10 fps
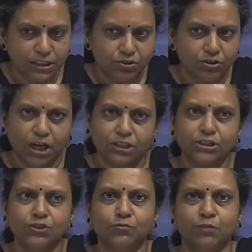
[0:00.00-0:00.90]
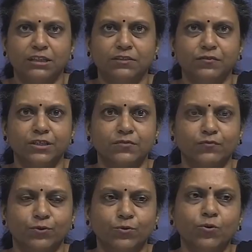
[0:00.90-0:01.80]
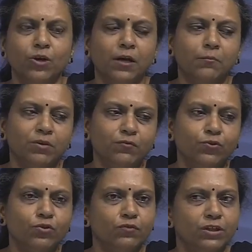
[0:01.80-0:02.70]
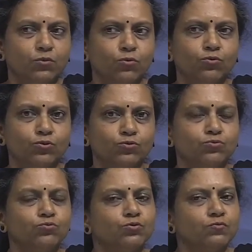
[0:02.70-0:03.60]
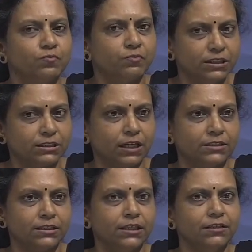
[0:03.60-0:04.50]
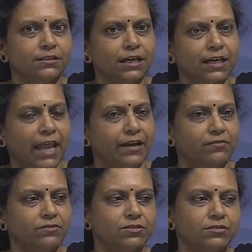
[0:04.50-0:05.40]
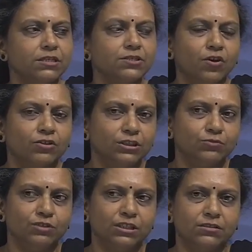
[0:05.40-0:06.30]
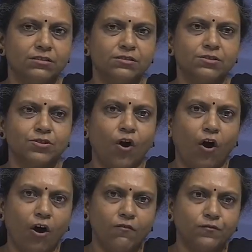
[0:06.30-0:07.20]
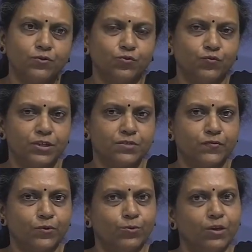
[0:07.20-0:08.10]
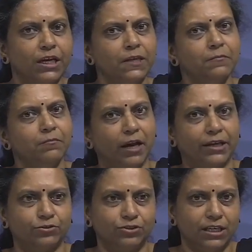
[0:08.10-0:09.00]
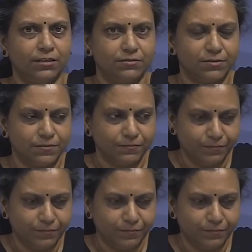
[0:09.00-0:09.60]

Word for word: introduction to multiphase flow before we go to discussing the characteristics or the uniqueness of two phase flow in microchannels.